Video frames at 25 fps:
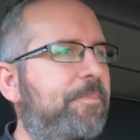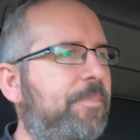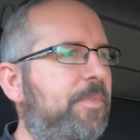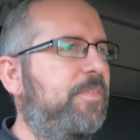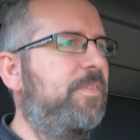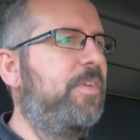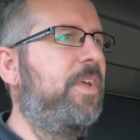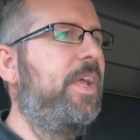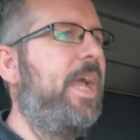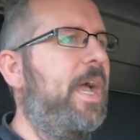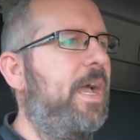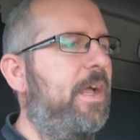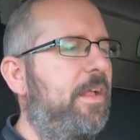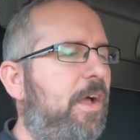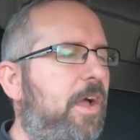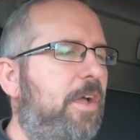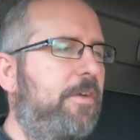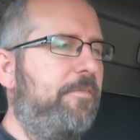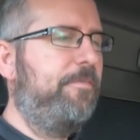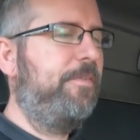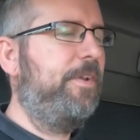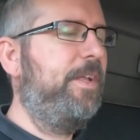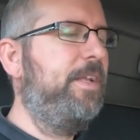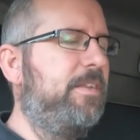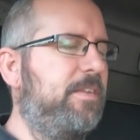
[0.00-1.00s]
So yeah,
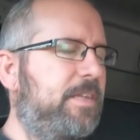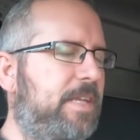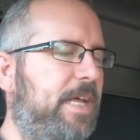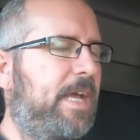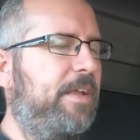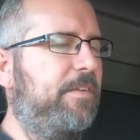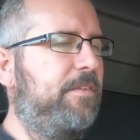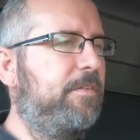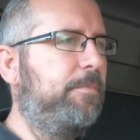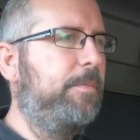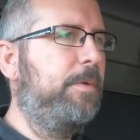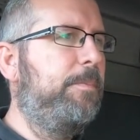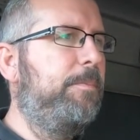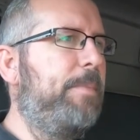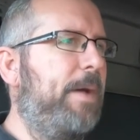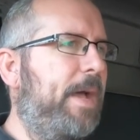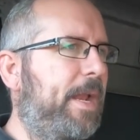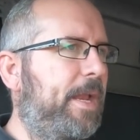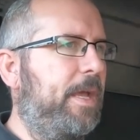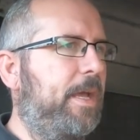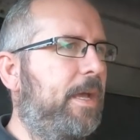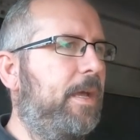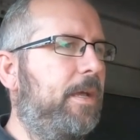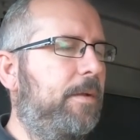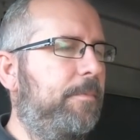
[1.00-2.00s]
hopefully today's gonna be
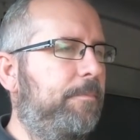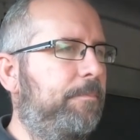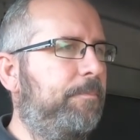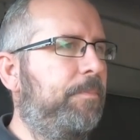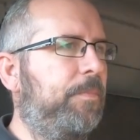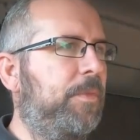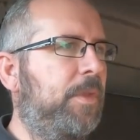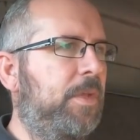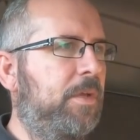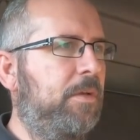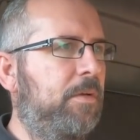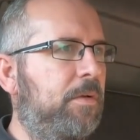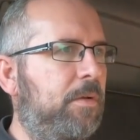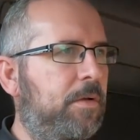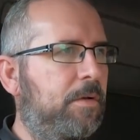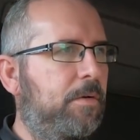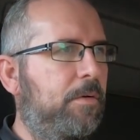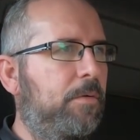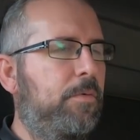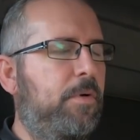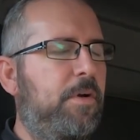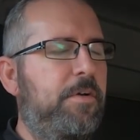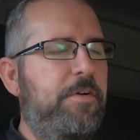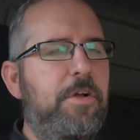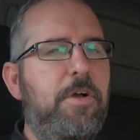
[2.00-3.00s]
better.
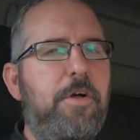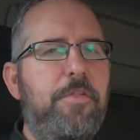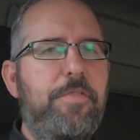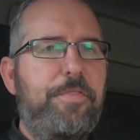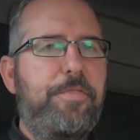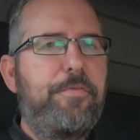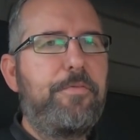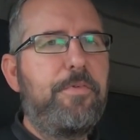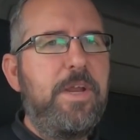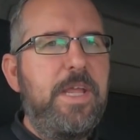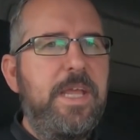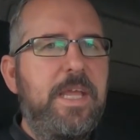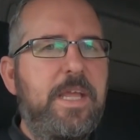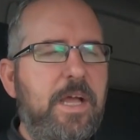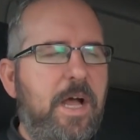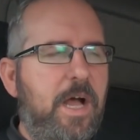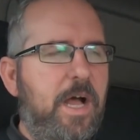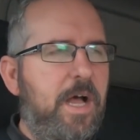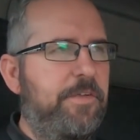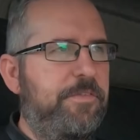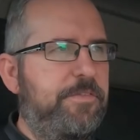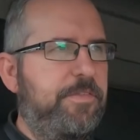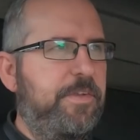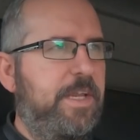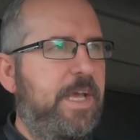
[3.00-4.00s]
We've only got 3
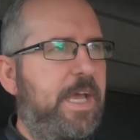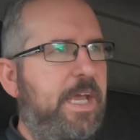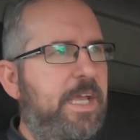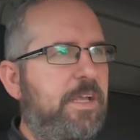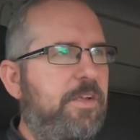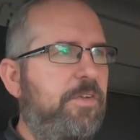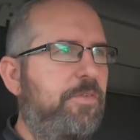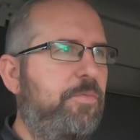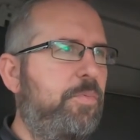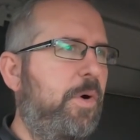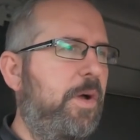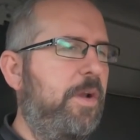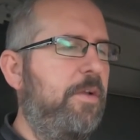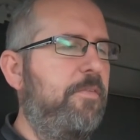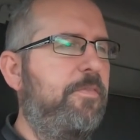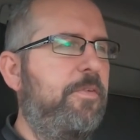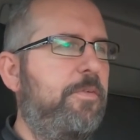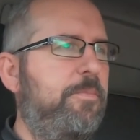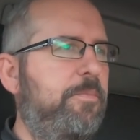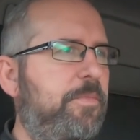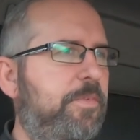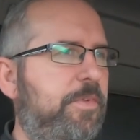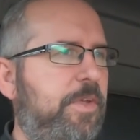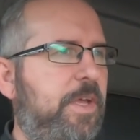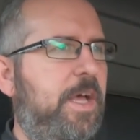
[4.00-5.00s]
cars today because one of
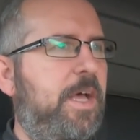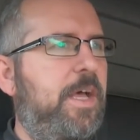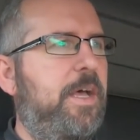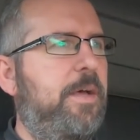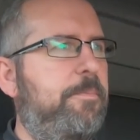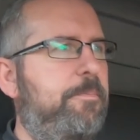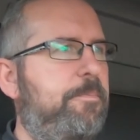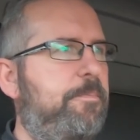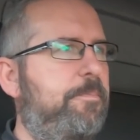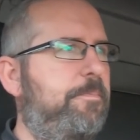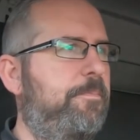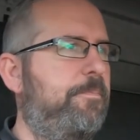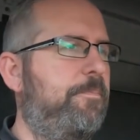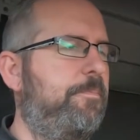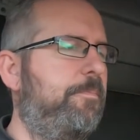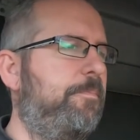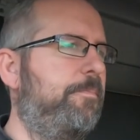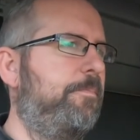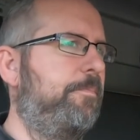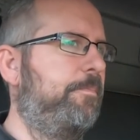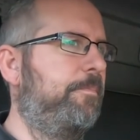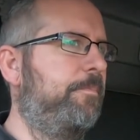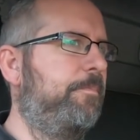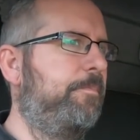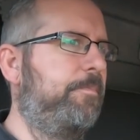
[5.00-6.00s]
them's a
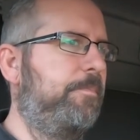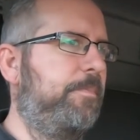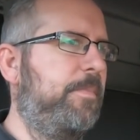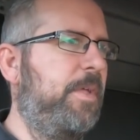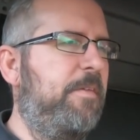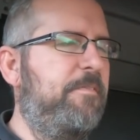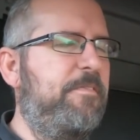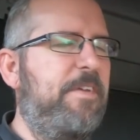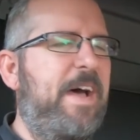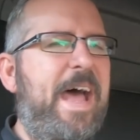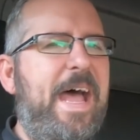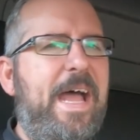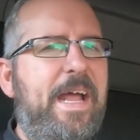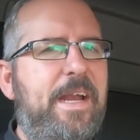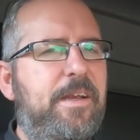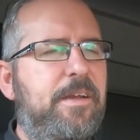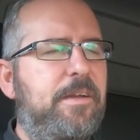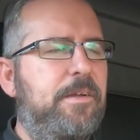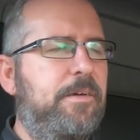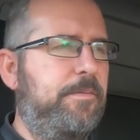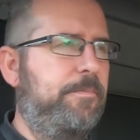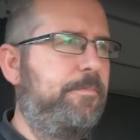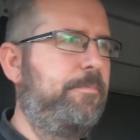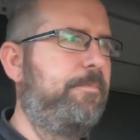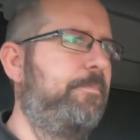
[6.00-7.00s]
van.
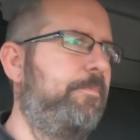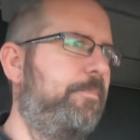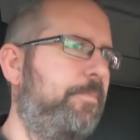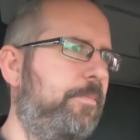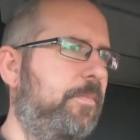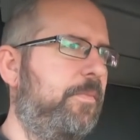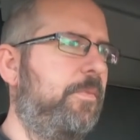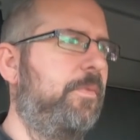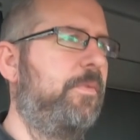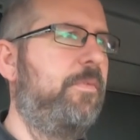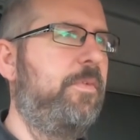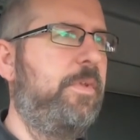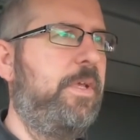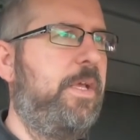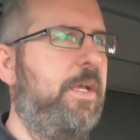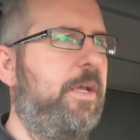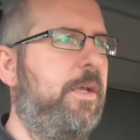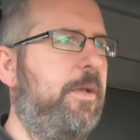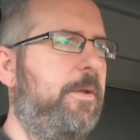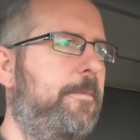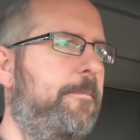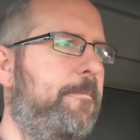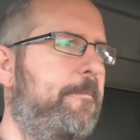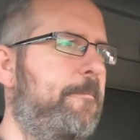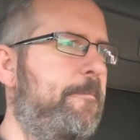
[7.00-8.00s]
So